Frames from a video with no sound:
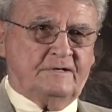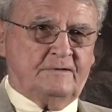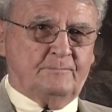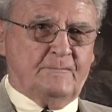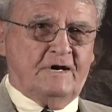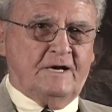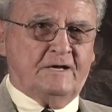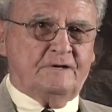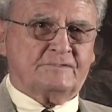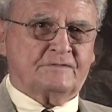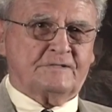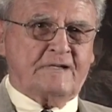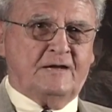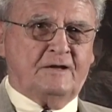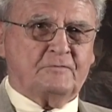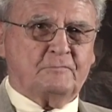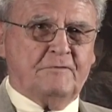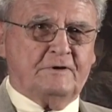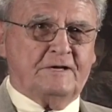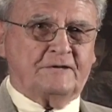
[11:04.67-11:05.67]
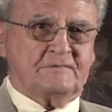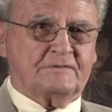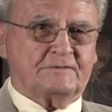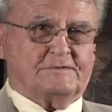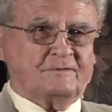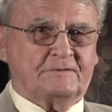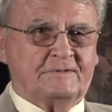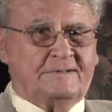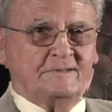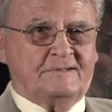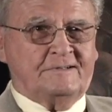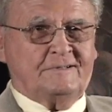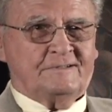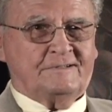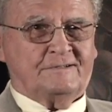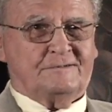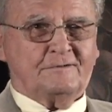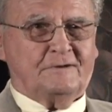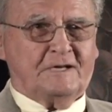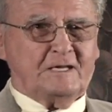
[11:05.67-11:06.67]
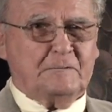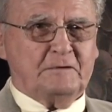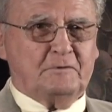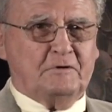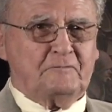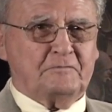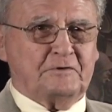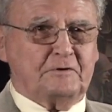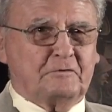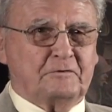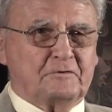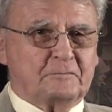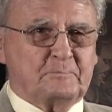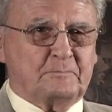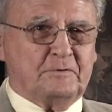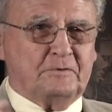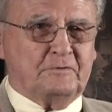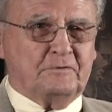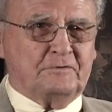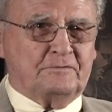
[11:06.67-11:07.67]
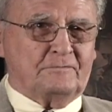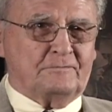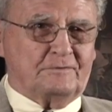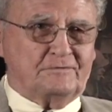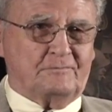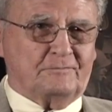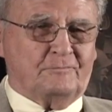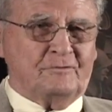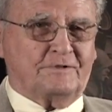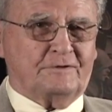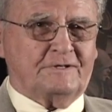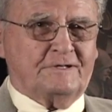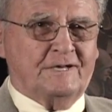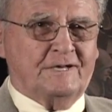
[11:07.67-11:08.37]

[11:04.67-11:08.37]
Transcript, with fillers: miles southwest, or, or, I came off of the North Pole, or, or